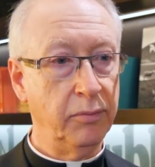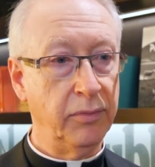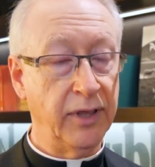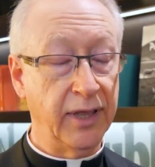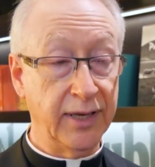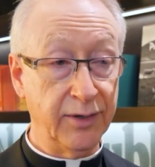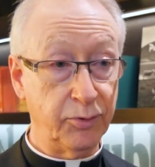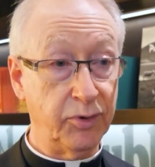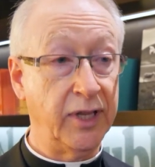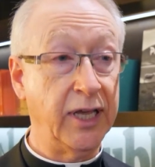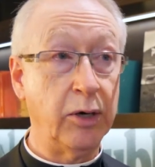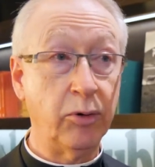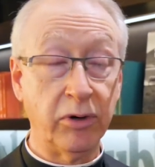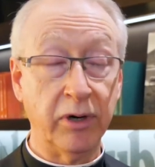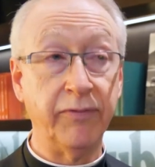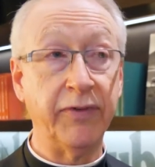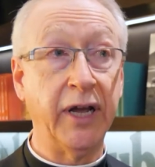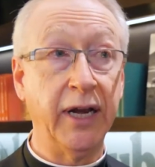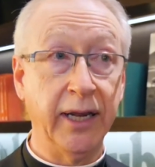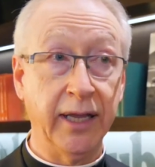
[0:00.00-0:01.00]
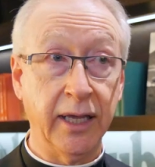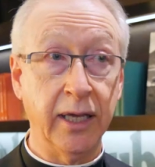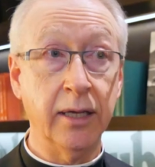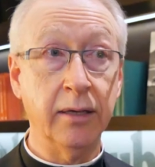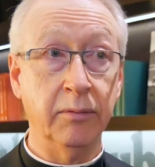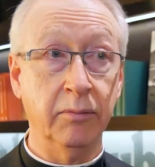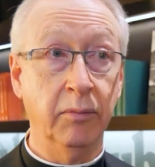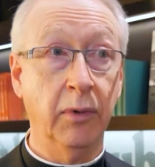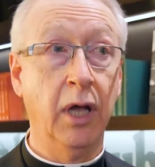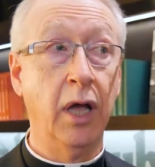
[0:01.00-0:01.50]
They were inviting
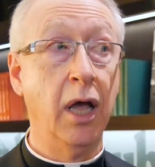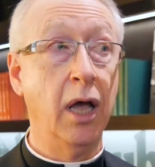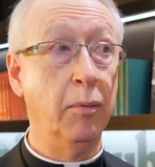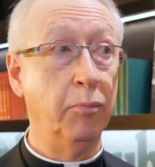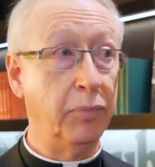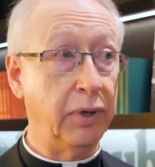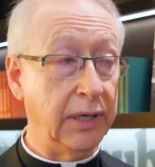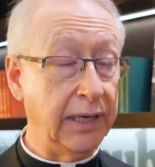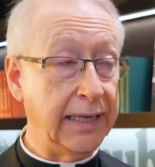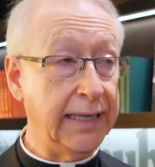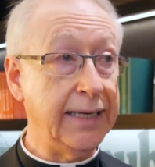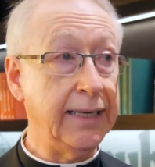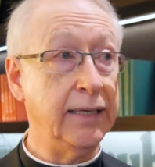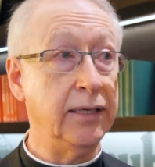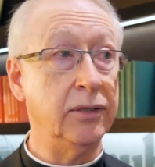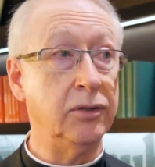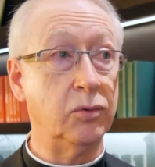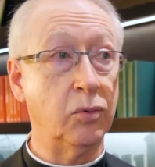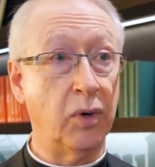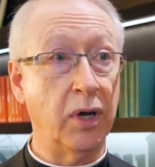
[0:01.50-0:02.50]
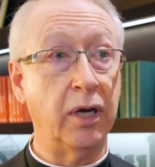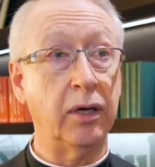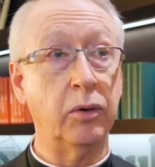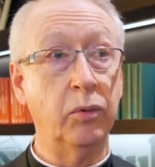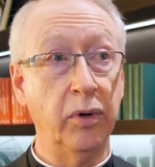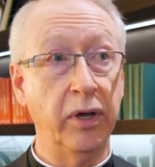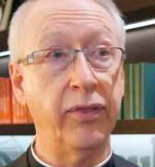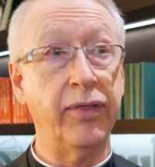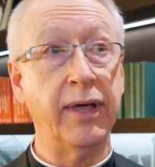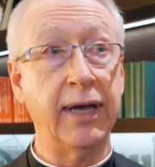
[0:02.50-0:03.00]
him, please walk
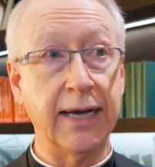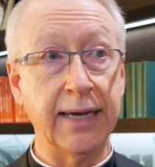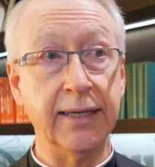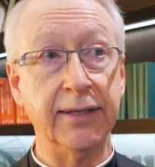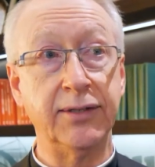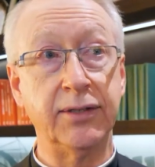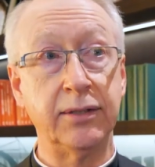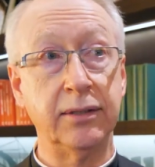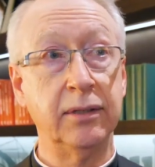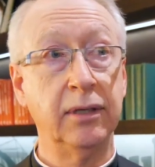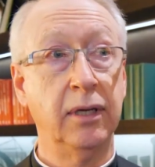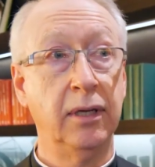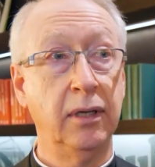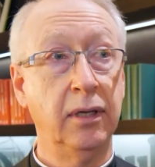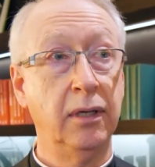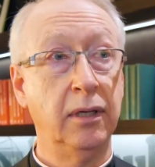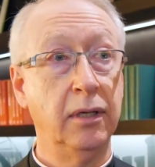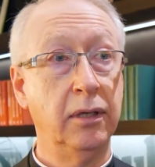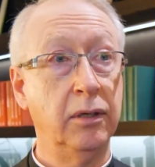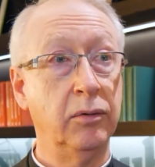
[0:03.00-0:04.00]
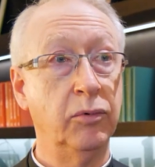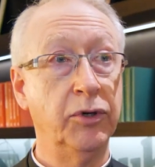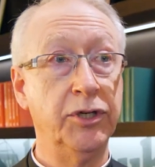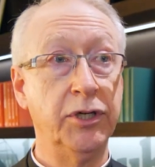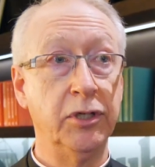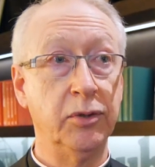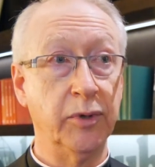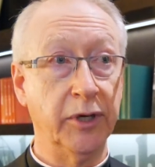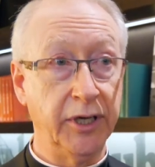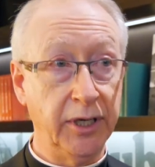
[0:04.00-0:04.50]
with us, which
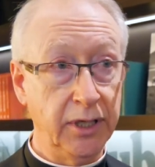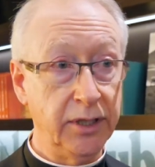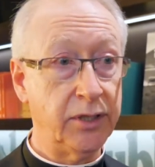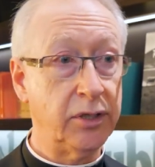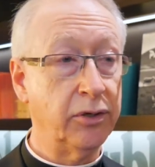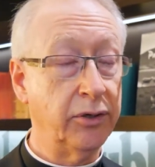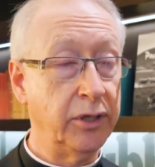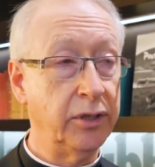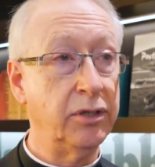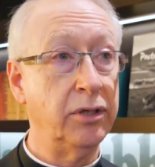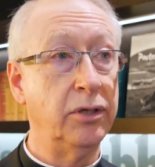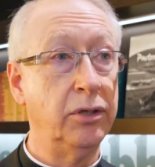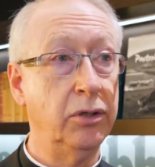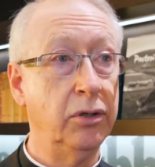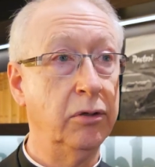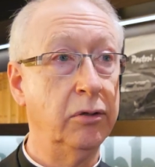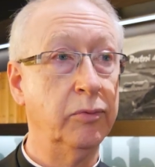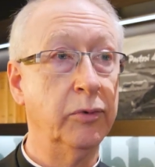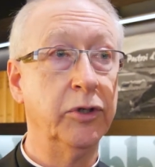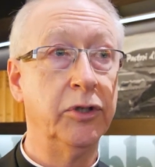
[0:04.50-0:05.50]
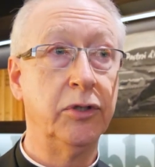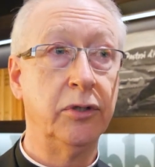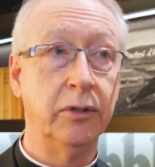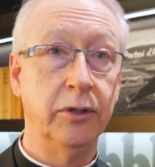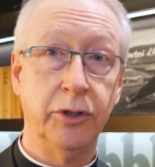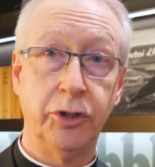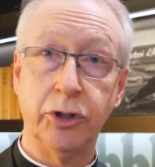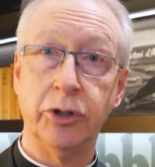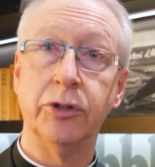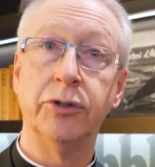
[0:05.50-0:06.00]
is what he's going to do and what
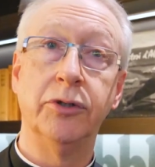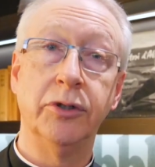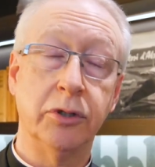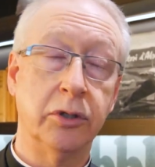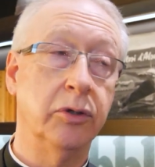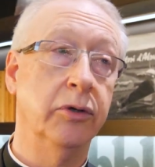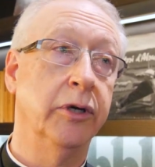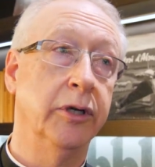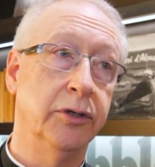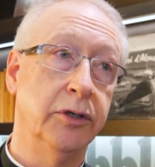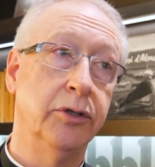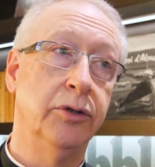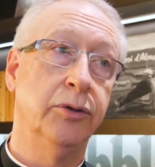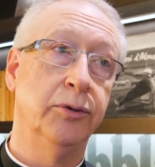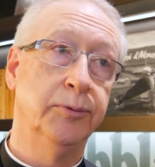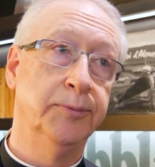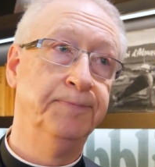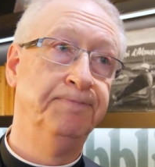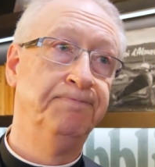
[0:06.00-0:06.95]
the church is going to do.